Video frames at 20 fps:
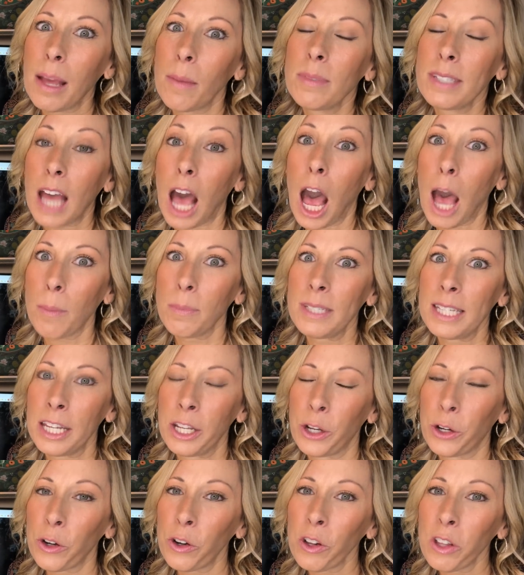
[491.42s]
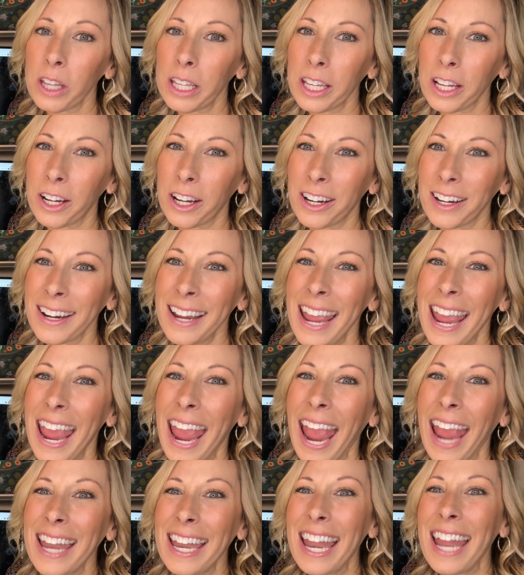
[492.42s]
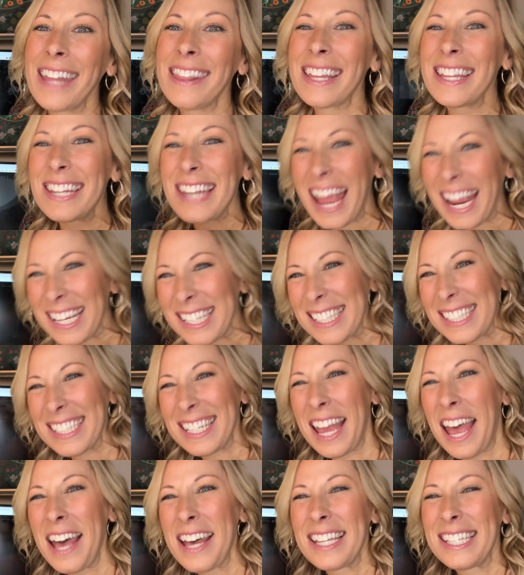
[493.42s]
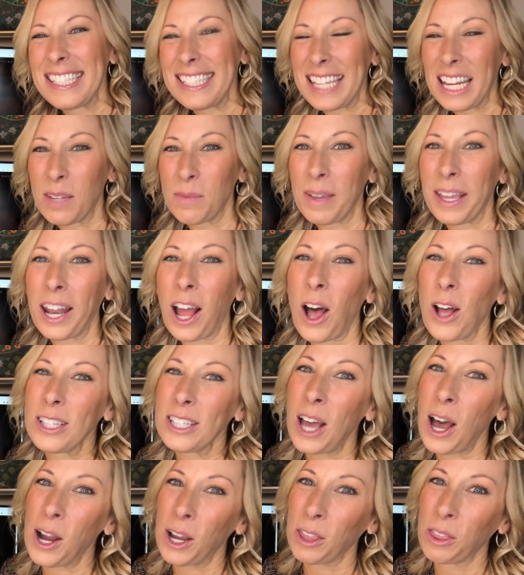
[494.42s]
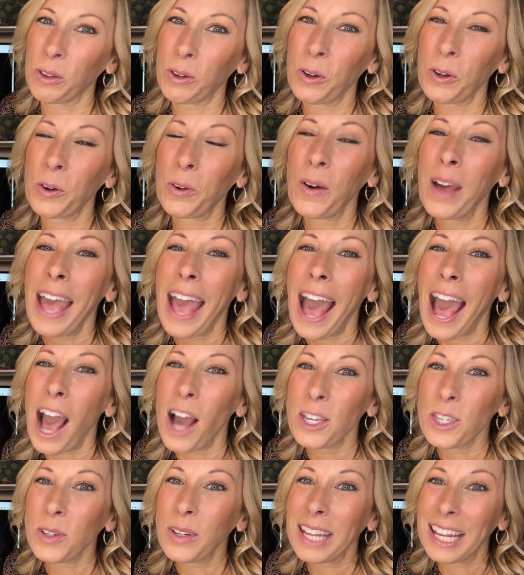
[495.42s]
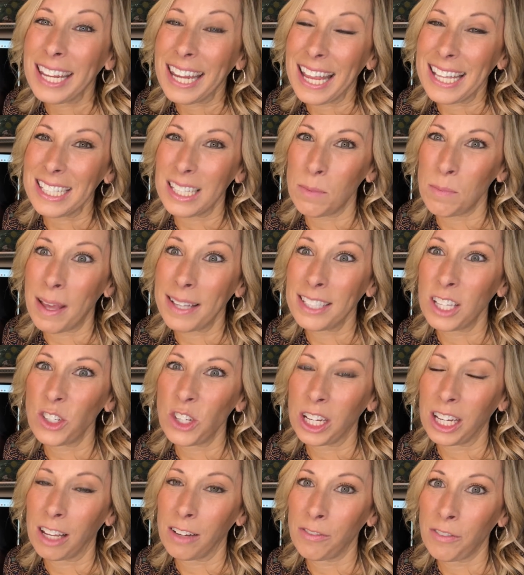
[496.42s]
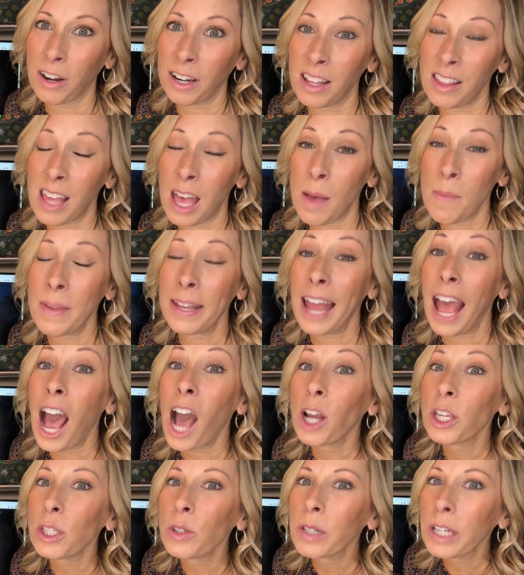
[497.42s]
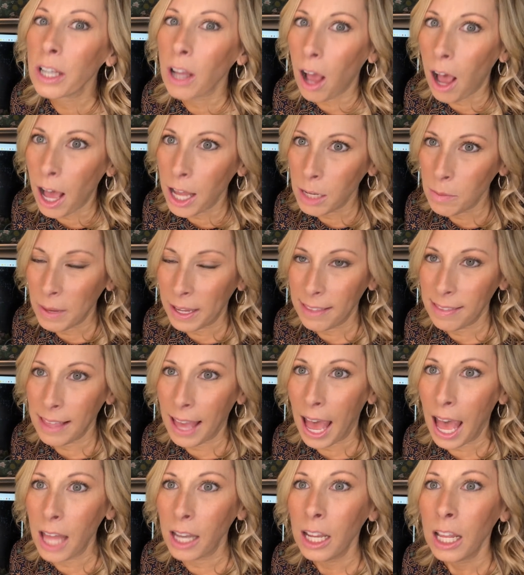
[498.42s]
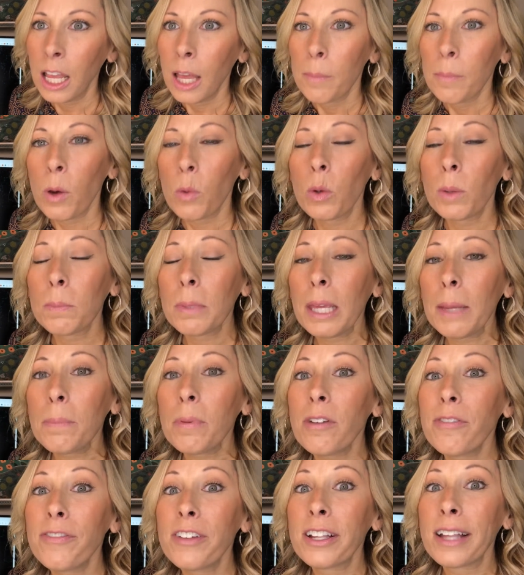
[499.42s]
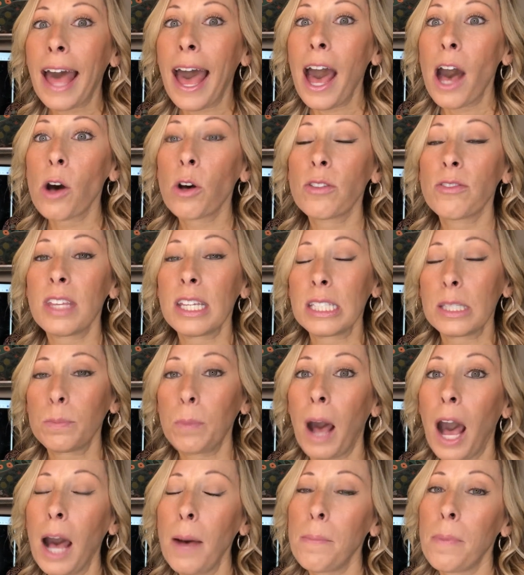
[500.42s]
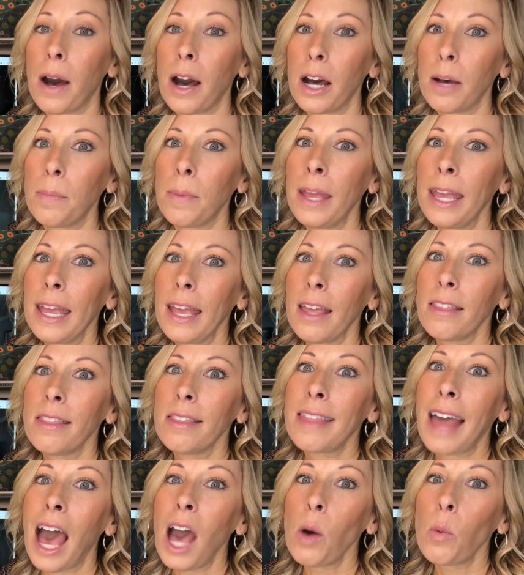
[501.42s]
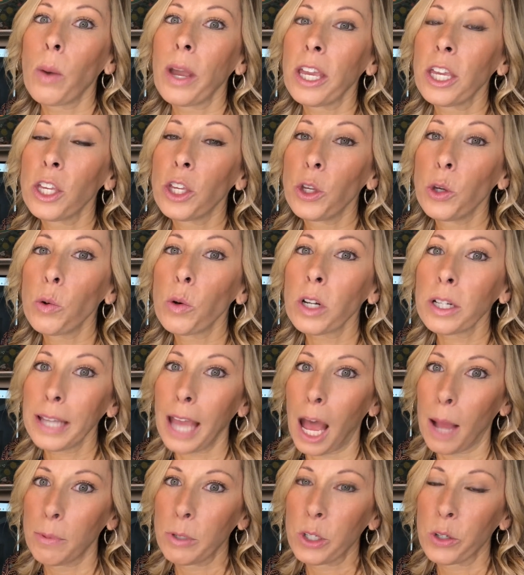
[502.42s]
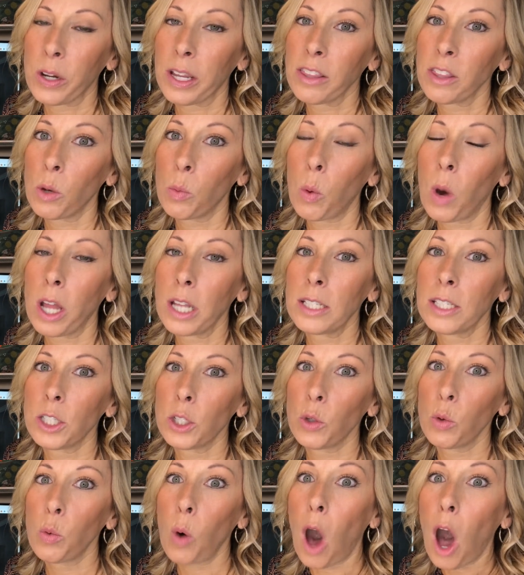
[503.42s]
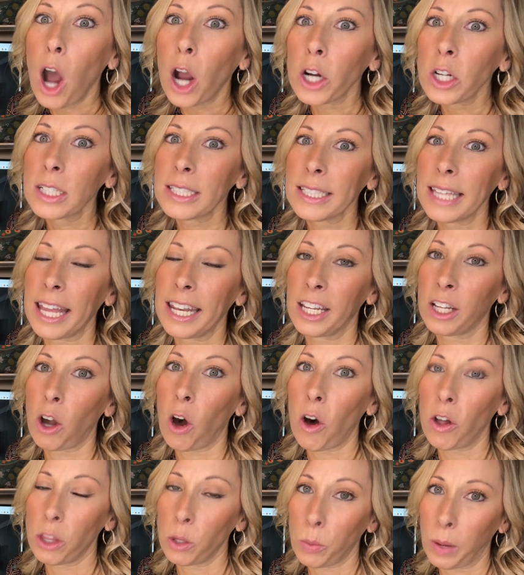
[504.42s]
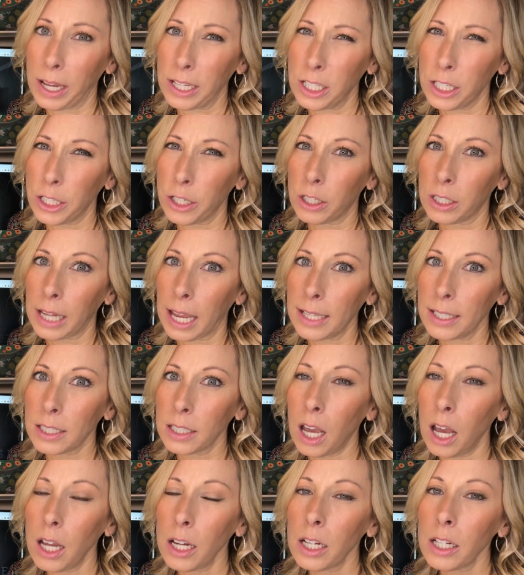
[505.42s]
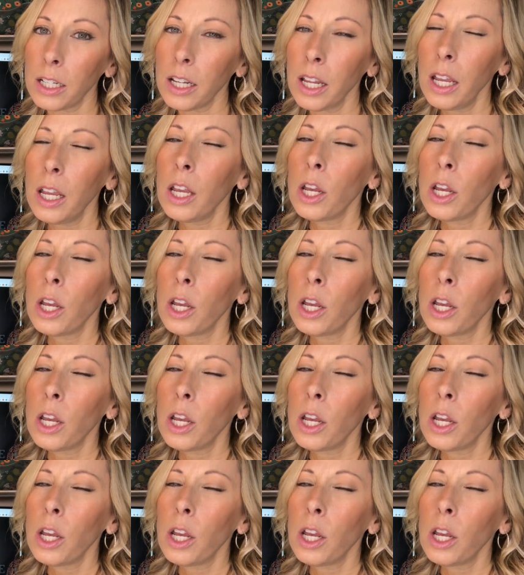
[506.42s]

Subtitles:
them to opt in earlier, and in the next segment, I'll talk through how you can get some messaging in front of them and how you can automate that. But when people fill out this pop-up, that way you are capturing the ones who aren't getting all the way to your guest card.